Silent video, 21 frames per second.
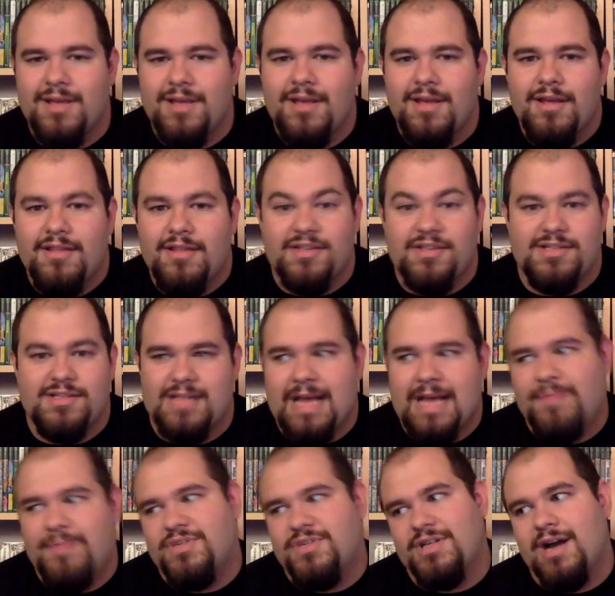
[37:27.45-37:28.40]
the
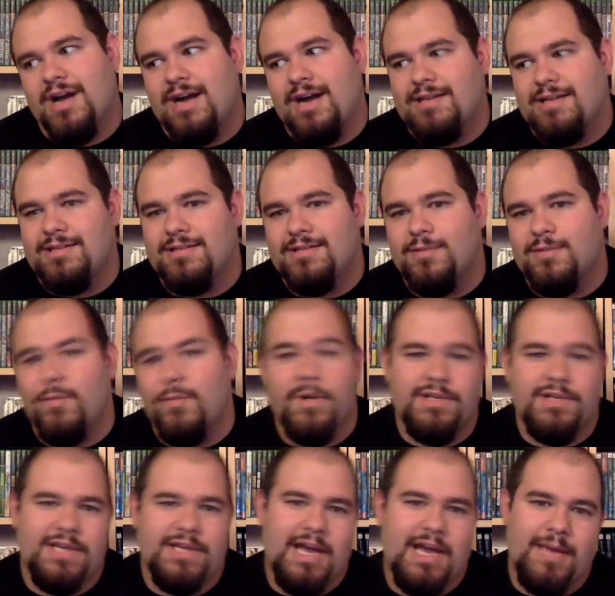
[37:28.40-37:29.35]
slap shots and the
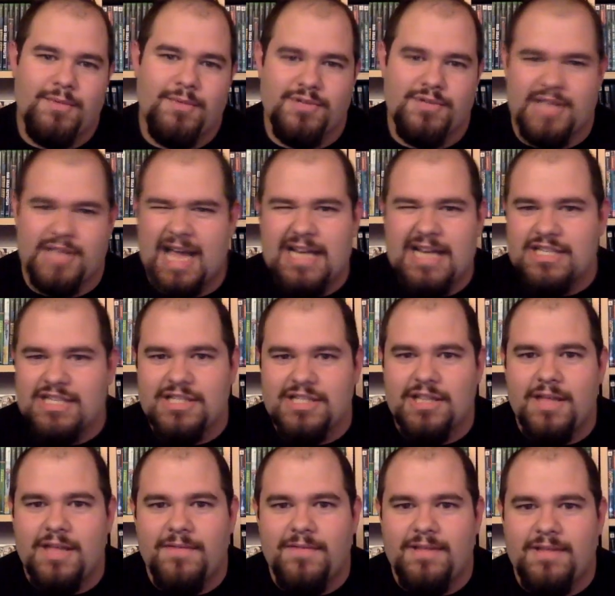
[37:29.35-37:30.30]
one-timers. Like, I just
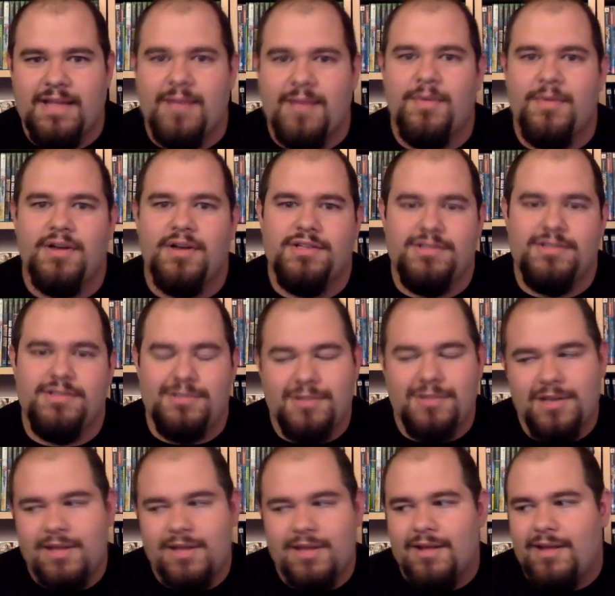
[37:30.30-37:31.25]
love it that much.
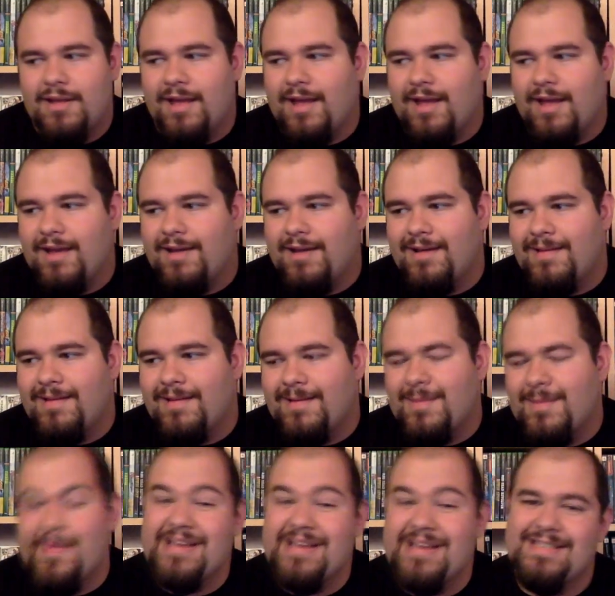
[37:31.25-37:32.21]
And
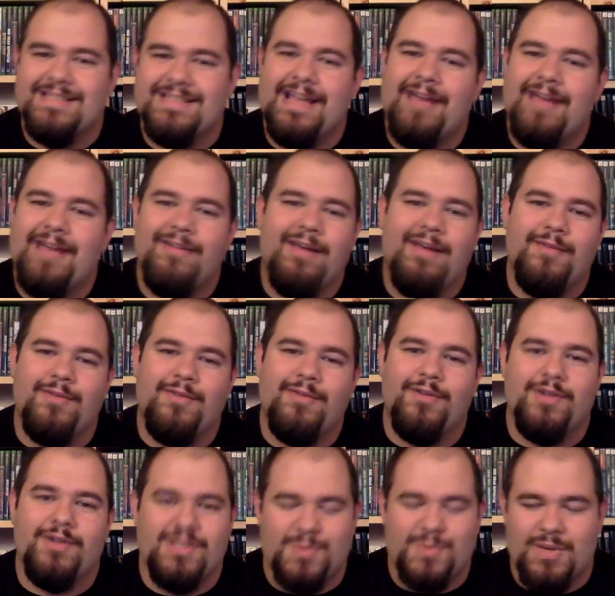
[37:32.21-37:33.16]
the best sound
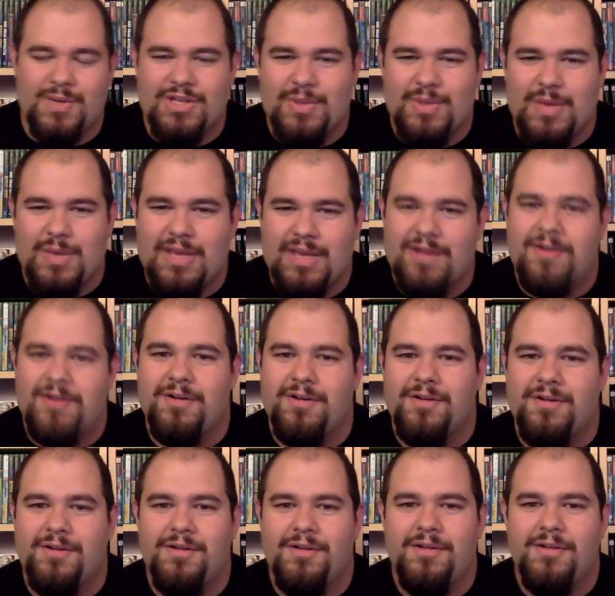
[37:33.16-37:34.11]
ever is when you
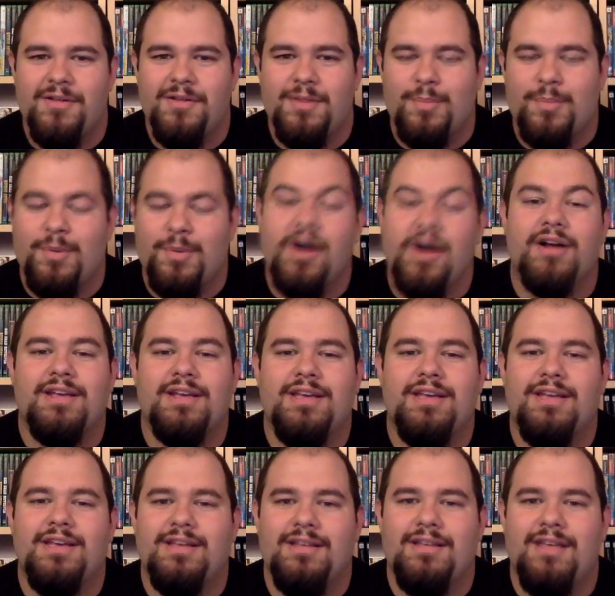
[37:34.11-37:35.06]
hear the puck
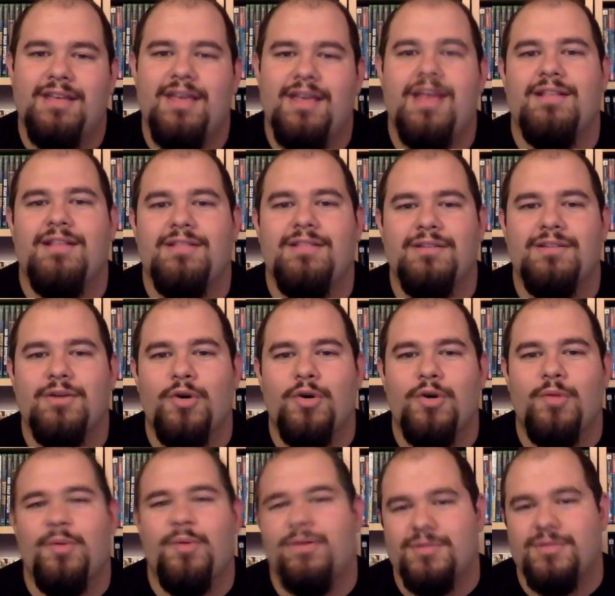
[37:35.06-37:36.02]
hit the
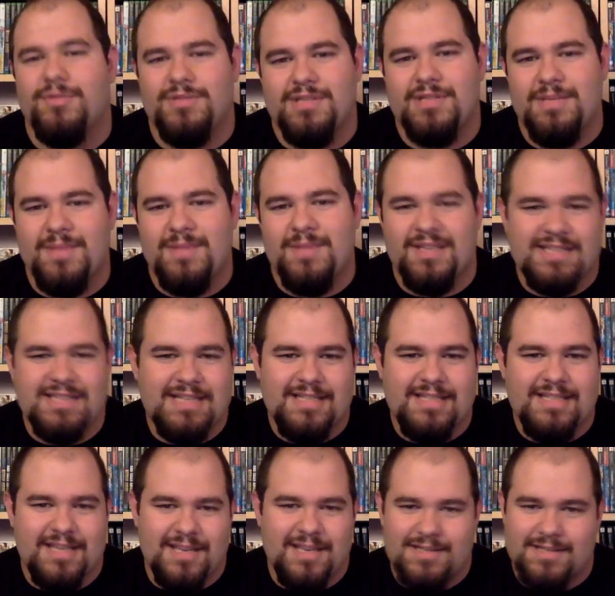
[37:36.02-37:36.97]
goalpost. It makes that
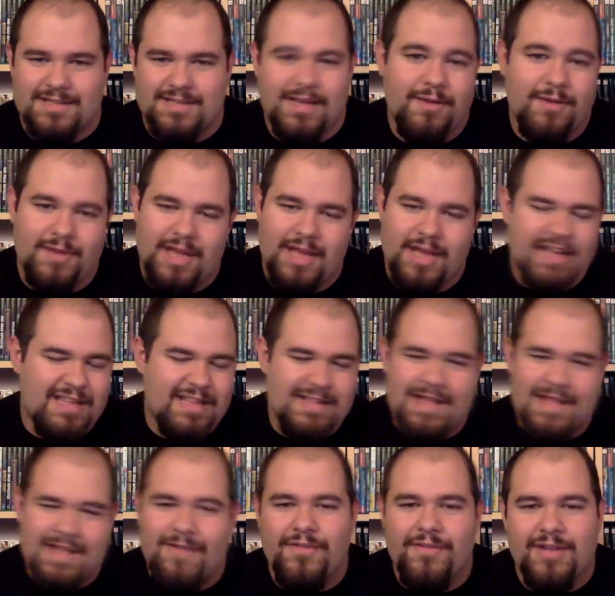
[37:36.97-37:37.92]
ting sound. It
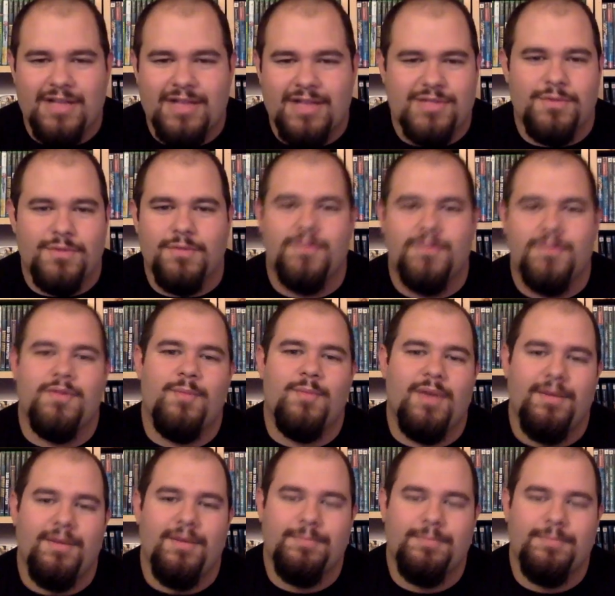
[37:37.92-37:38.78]
never gets old to me.